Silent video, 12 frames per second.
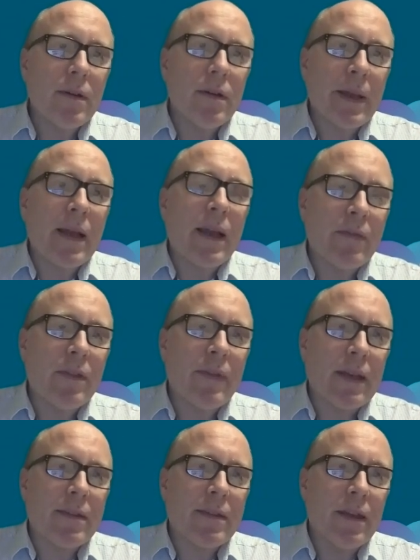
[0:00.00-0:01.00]
having the
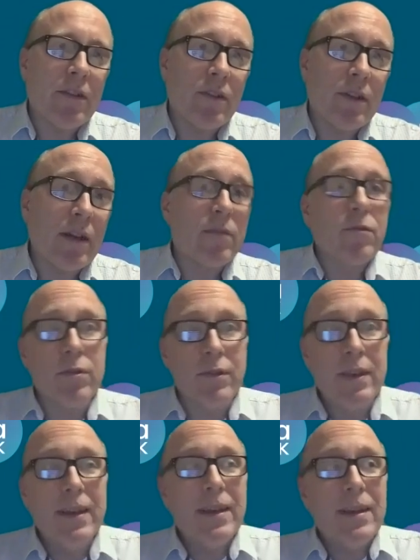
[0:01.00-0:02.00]
vaccination. And of
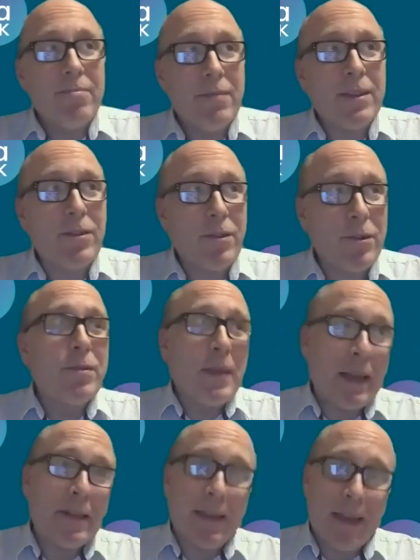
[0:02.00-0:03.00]
course, it's a good
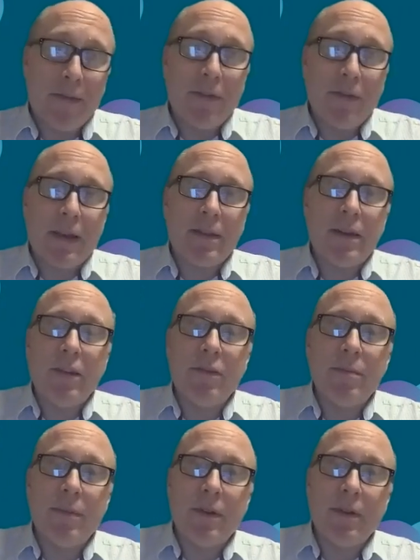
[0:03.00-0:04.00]
thing to have the
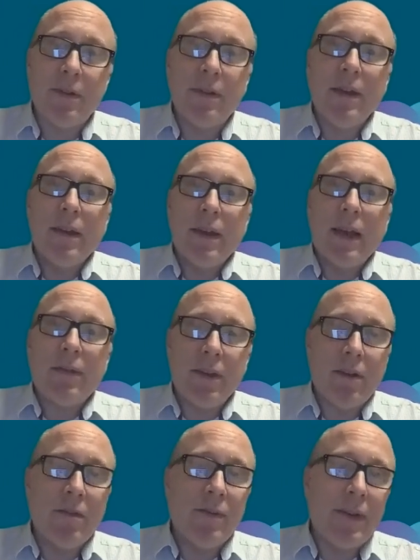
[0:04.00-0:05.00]
vaccination because having
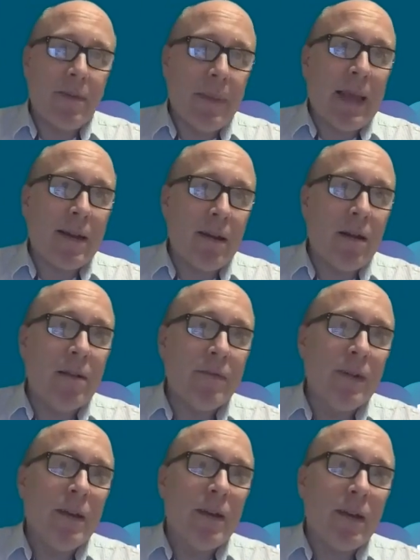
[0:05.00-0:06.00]
COVID is bad enough,
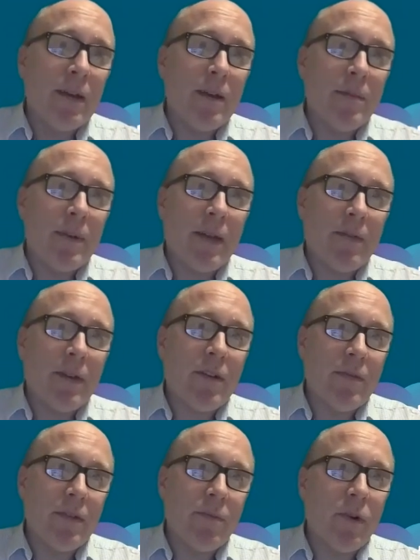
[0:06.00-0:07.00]
but having
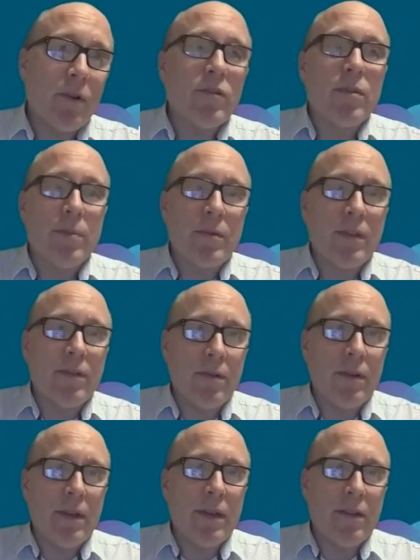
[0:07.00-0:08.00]
COVID on top of
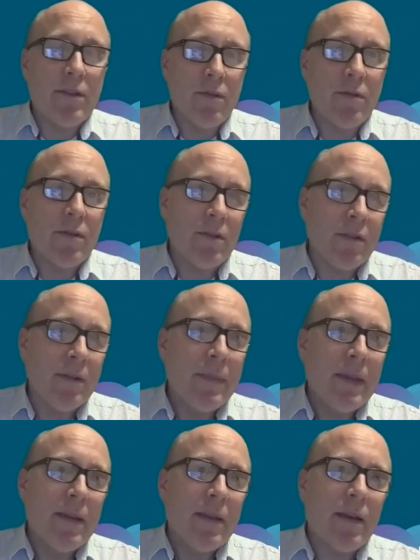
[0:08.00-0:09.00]
dystonia is not good.
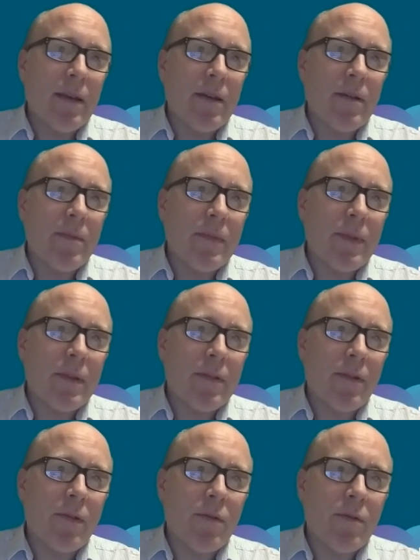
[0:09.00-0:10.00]

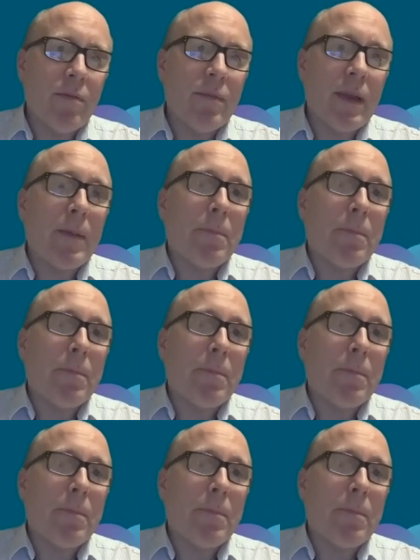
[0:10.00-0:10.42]
So yeah.